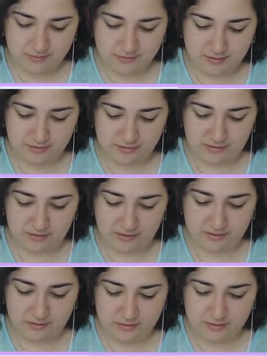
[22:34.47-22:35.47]
Let's see.
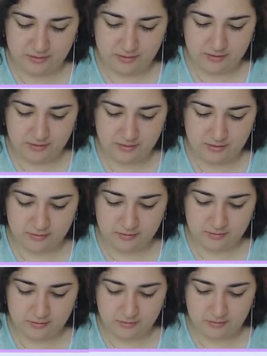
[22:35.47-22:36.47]

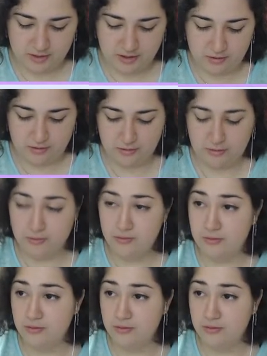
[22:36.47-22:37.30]
Cryo.